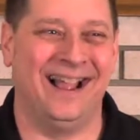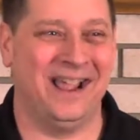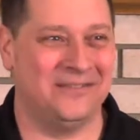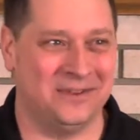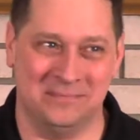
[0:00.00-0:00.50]
I
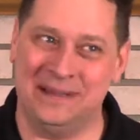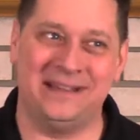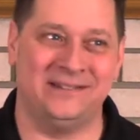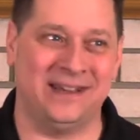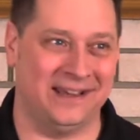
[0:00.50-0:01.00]
have the
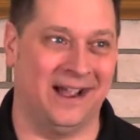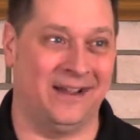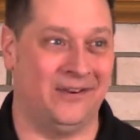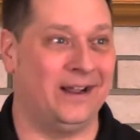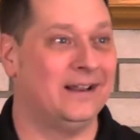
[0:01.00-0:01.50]
big G
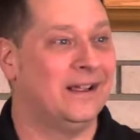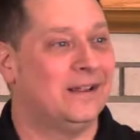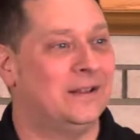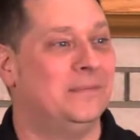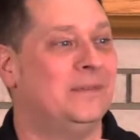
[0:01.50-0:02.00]
God, right?
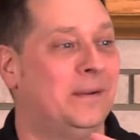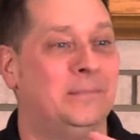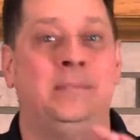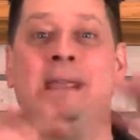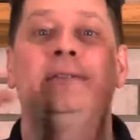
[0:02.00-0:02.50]
The, the
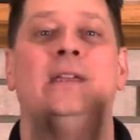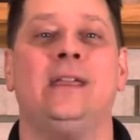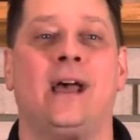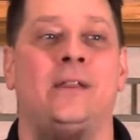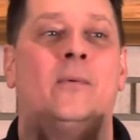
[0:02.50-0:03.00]
big G
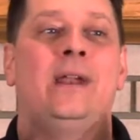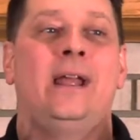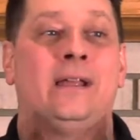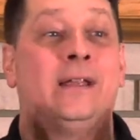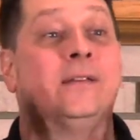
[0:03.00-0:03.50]
God, the one
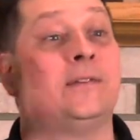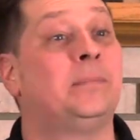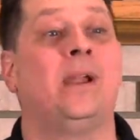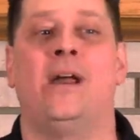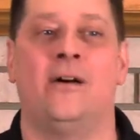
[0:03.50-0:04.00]
that can
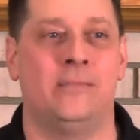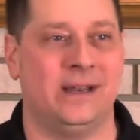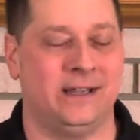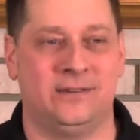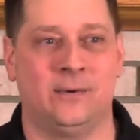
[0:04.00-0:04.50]
supply all my
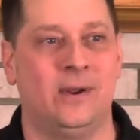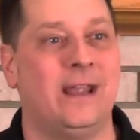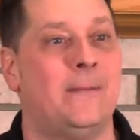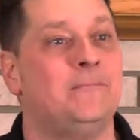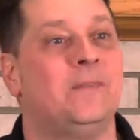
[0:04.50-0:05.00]
needs, the one
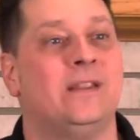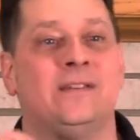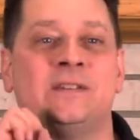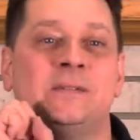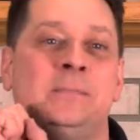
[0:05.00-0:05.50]
that
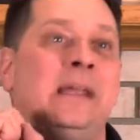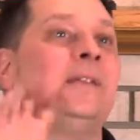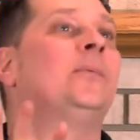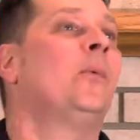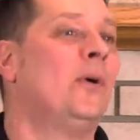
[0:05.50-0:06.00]

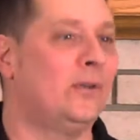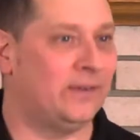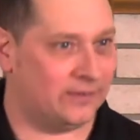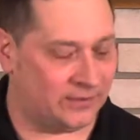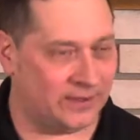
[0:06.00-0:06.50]
speaks worlds
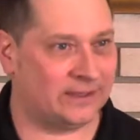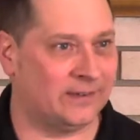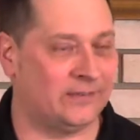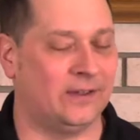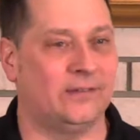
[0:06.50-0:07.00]
into
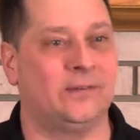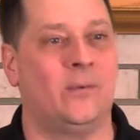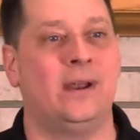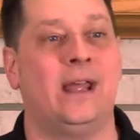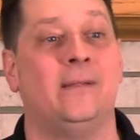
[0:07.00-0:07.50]
existence, the
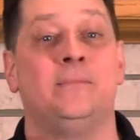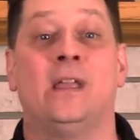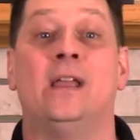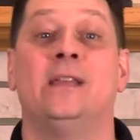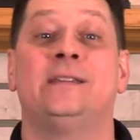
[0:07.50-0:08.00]
one that
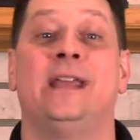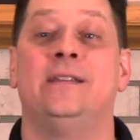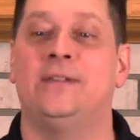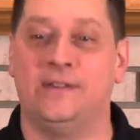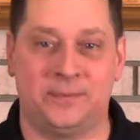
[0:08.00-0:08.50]

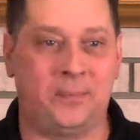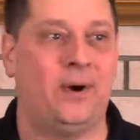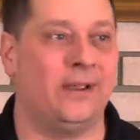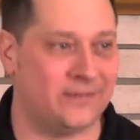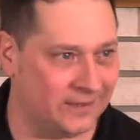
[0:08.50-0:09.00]
sends his
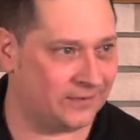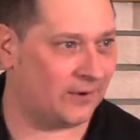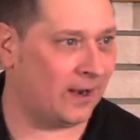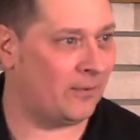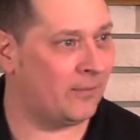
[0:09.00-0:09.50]
presence
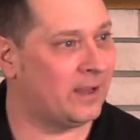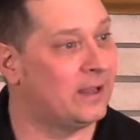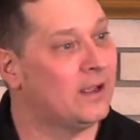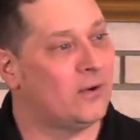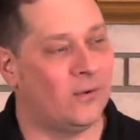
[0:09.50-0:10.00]
right when we
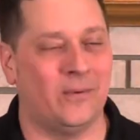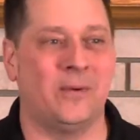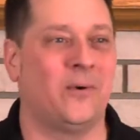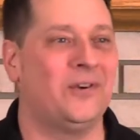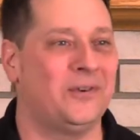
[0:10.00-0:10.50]
when we
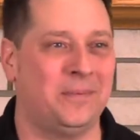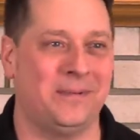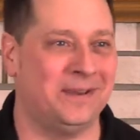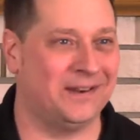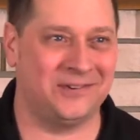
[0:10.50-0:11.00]
worship
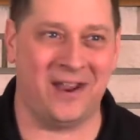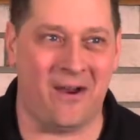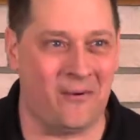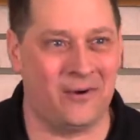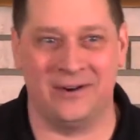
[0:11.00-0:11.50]
him in the
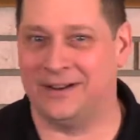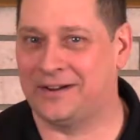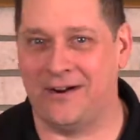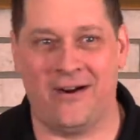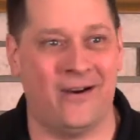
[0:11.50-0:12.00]
shower in the
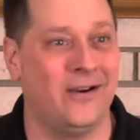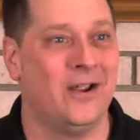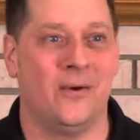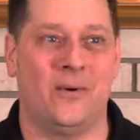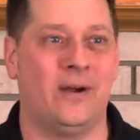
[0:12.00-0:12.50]
car
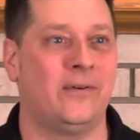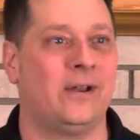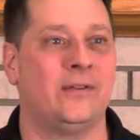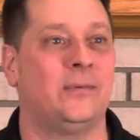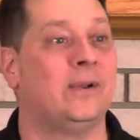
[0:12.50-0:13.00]
wherever it
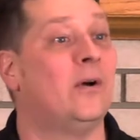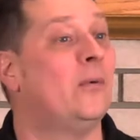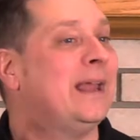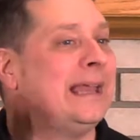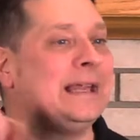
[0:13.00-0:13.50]
is we
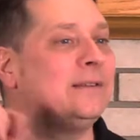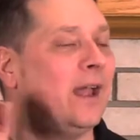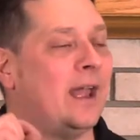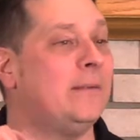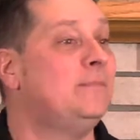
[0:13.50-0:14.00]
go
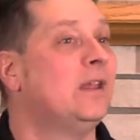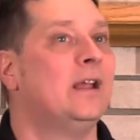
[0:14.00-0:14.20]
anytime